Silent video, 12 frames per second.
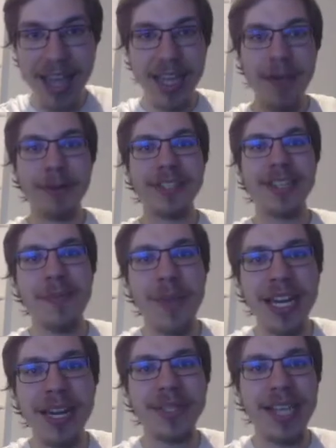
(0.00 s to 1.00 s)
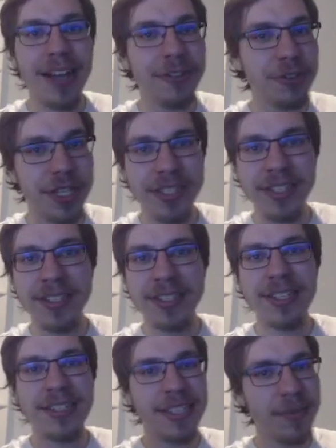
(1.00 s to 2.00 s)
Hey what's up, my name is Andre and this is
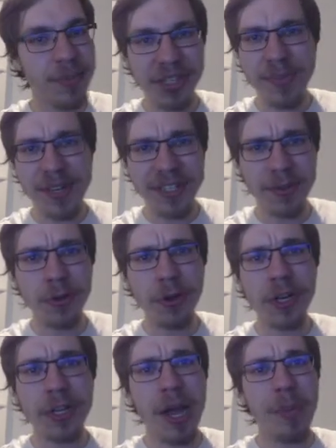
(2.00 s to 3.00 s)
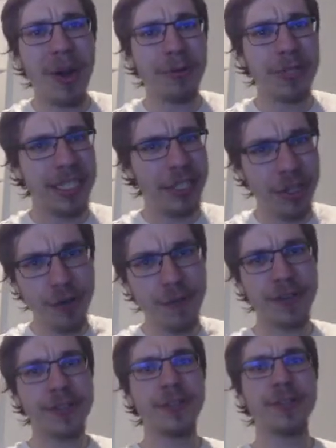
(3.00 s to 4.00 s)
the C++ tutorial about the new
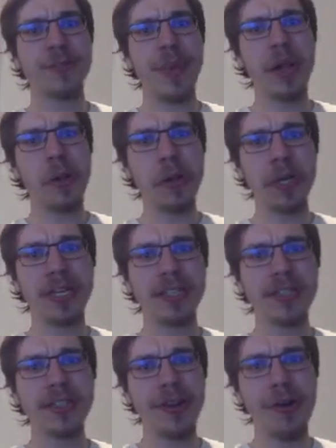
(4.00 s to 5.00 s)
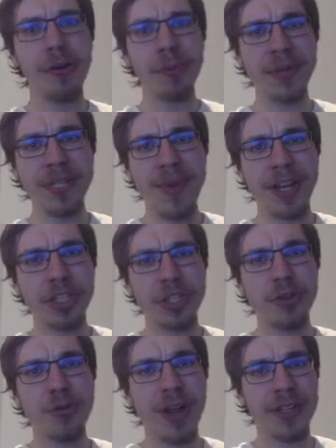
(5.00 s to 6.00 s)
versus malloc. So pretty much
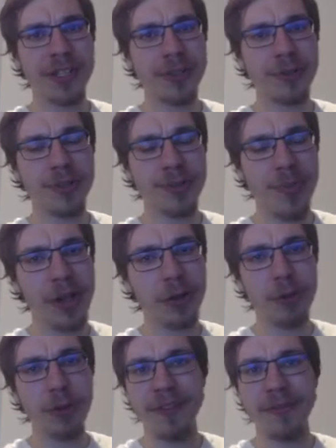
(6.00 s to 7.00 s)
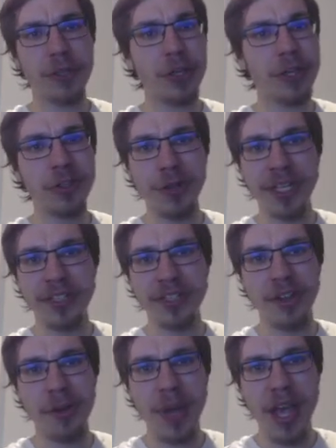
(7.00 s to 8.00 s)
you want to use malloc whenever you are doing
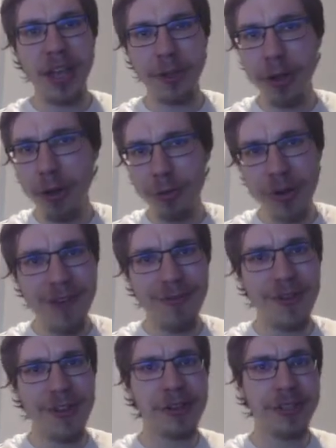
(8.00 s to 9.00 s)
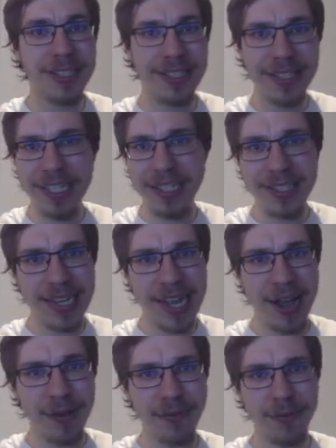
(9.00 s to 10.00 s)
some low-level C
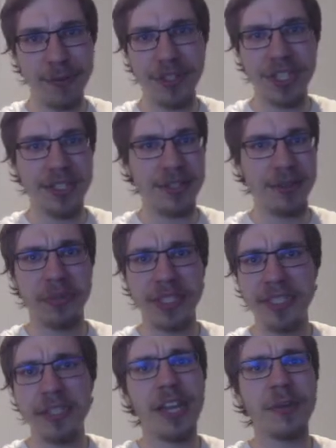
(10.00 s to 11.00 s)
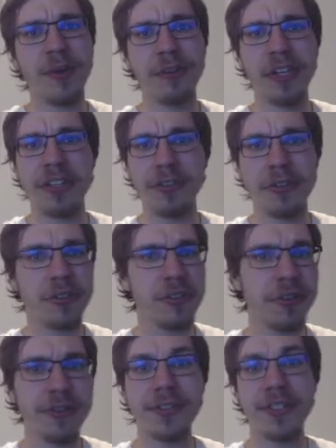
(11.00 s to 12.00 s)
stuff or just some C library and you're
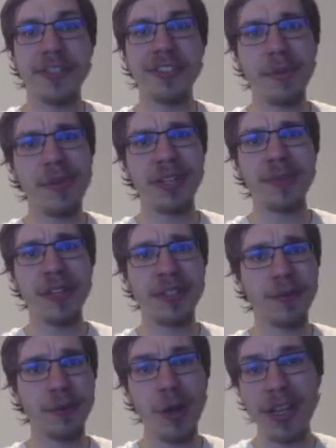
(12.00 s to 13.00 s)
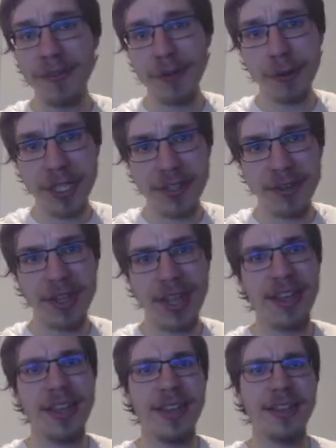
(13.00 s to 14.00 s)
not using C++ for whatever reason
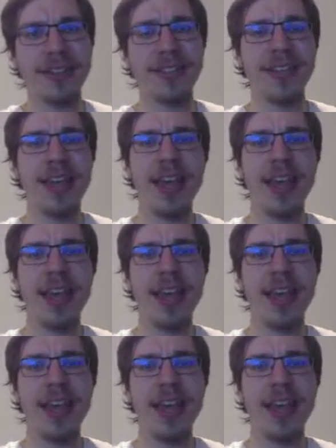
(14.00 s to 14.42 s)
and